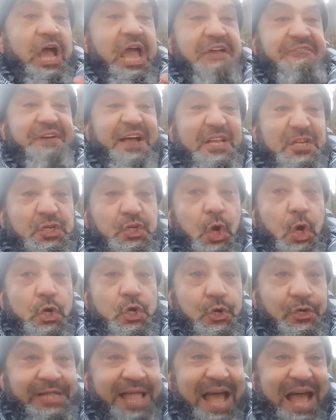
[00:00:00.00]
if I show
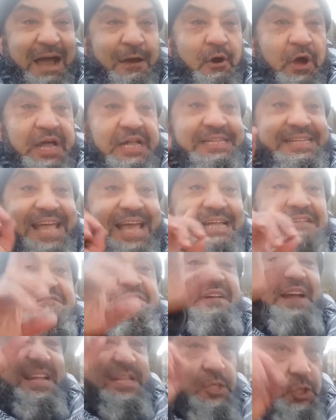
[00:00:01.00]
you now
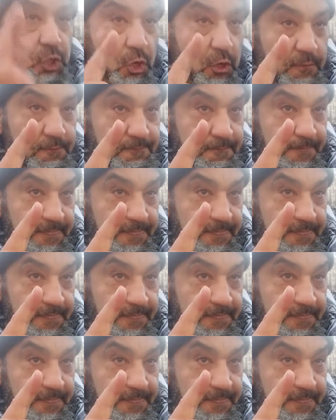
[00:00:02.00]
10 video,